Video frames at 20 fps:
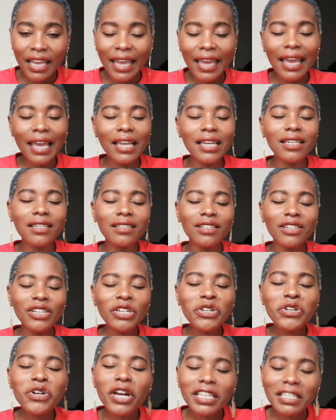And
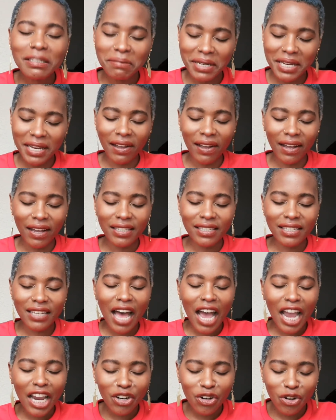trust me guys,
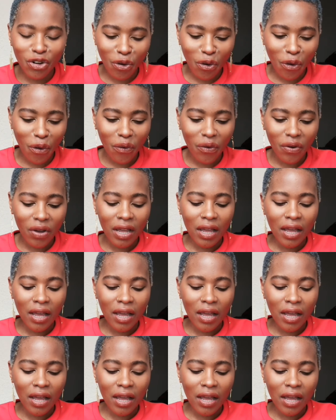I know